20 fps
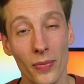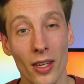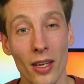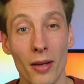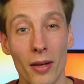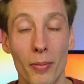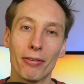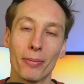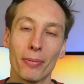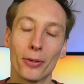
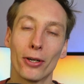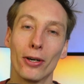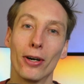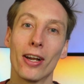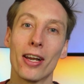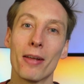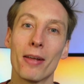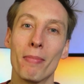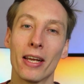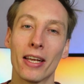if I'm
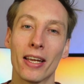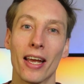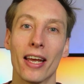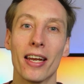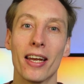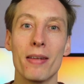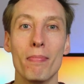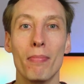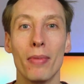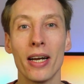currently making
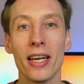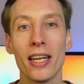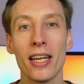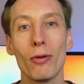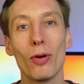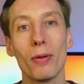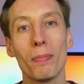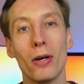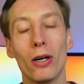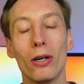any money
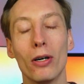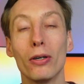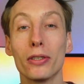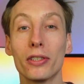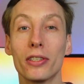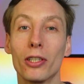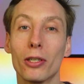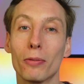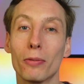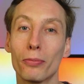with my
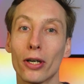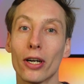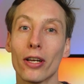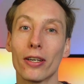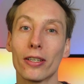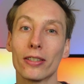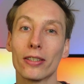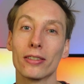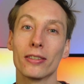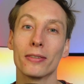wholesale
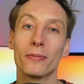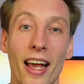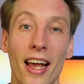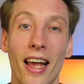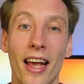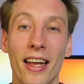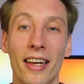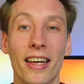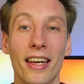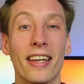products,
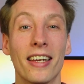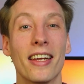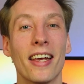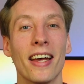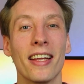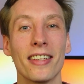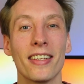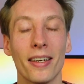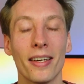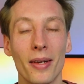and in the
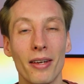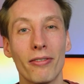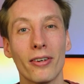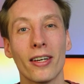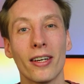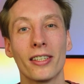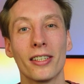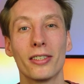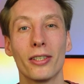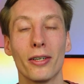end I'm even
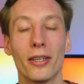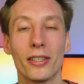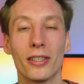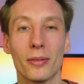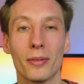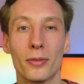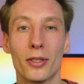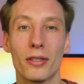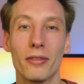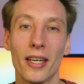going to show you
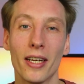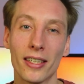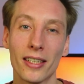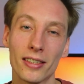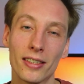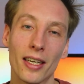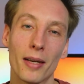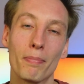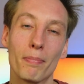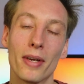some tricks
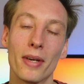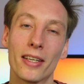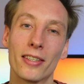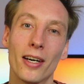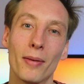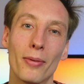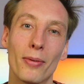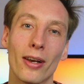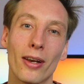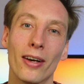that I picked
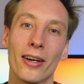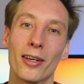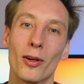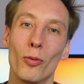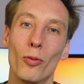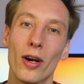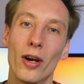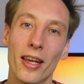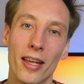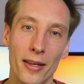up along the way.